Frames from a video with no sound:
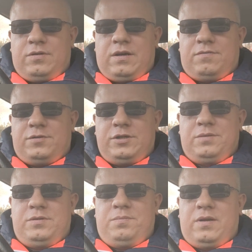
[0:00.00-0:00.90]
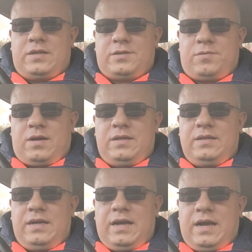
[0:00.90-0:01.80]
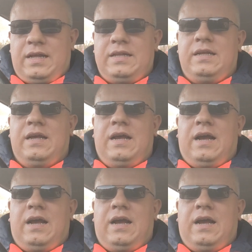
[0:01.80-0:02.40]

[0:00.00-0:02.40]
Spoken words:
we have GMT +1 and